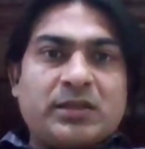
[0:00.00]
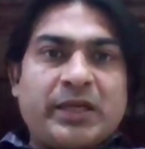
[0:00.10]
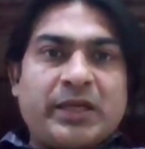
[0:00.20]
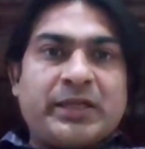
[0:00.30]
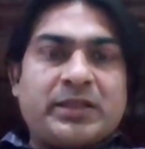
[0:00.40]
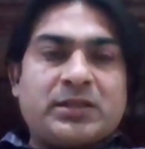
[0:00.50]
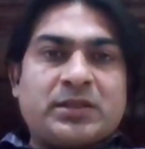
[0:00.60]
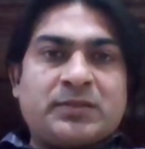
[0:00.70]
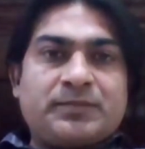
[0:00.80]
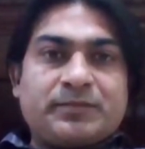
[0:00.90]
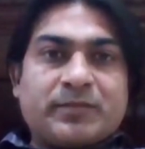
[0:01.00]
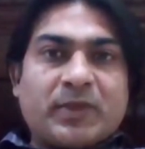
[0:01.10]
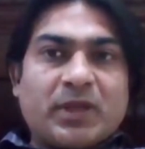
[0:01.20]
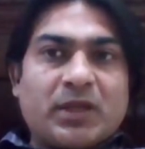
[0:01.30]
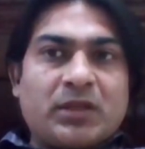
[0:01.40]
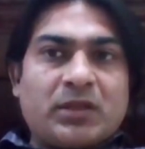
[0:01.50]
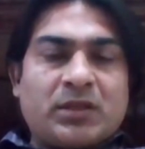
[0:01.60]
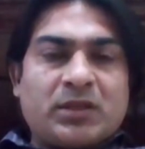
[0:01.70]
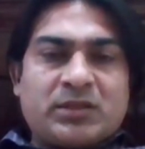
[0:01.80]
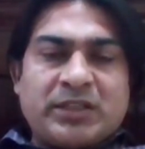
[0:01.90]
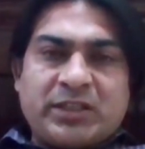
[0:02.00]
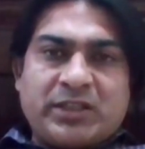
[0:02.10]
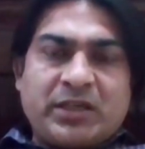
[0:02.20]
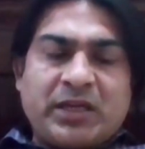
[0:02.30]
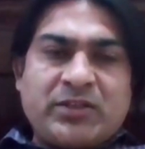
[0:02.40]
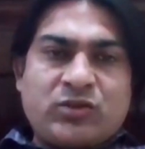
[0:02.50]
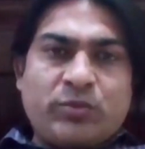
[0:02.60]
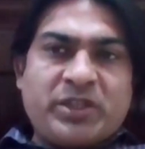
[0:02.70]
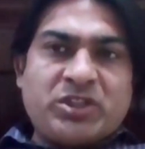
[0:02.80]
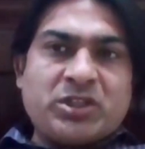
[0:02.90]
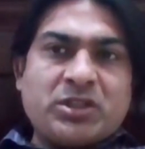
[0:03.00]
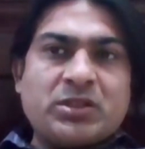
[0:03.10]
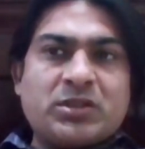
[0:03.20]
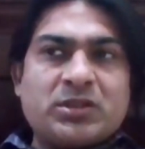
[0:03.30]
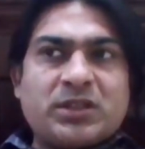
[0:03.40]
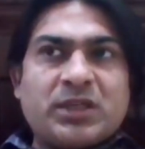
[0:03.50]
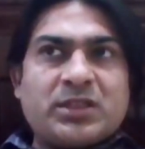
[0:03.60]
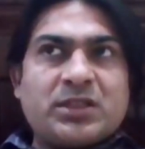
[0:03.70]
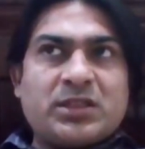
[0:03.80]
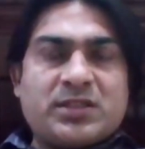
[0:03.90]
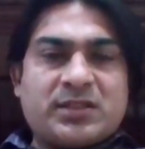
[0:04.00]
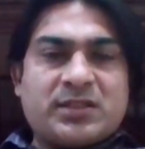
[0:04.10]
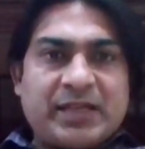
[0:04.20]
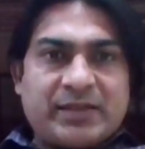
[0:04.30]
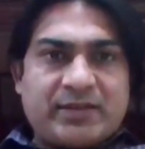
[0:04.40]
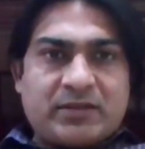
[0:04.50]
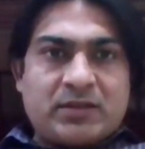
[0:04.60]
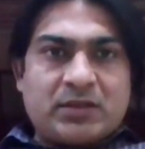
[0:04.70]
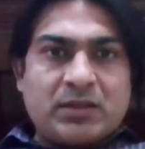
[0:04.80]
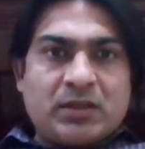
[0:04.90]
that that as you mentioned that it is less